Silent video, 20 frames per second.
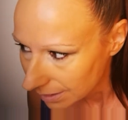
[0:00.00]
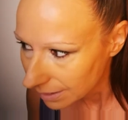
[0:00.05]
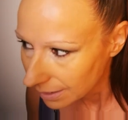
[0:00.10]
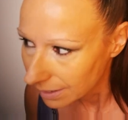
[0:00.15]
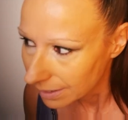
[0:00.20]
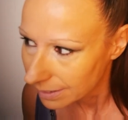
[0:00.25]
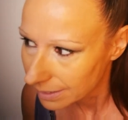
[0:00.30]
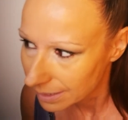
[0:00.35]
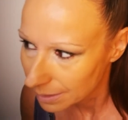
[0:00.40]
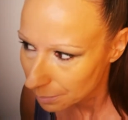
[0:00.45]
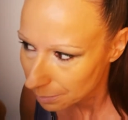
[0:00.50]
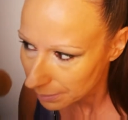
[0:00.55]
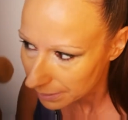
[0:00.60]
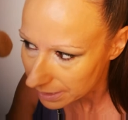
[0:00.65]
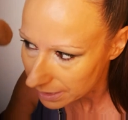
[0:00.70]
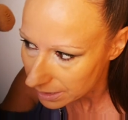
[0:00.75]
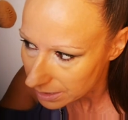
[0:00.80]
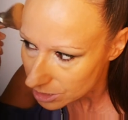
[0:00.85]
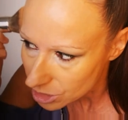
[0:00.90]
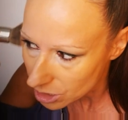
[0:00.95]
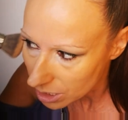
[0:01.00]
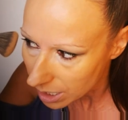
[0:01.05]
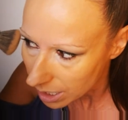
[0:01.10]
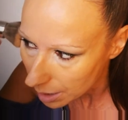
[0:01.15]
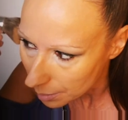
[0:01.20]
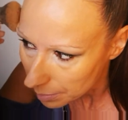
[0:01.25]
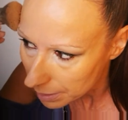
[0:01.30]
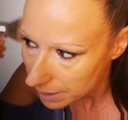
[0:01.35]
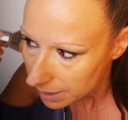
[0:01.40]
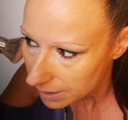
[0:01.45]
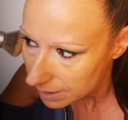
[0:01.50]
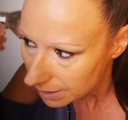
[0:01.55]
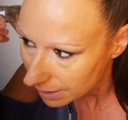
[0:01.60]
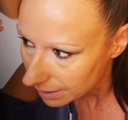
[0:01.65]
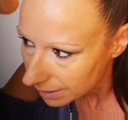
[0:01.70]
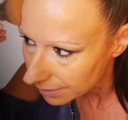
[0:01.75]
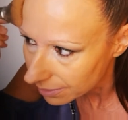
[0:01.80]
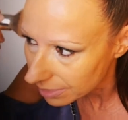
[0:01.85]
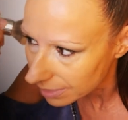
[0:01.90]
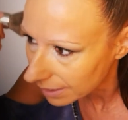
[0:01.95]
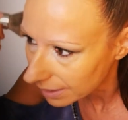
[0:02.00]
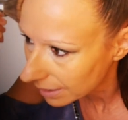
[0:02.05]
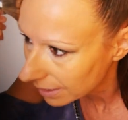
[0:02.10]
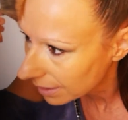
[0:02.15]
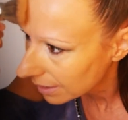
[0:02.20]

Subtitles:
I did a pretty good job, I think.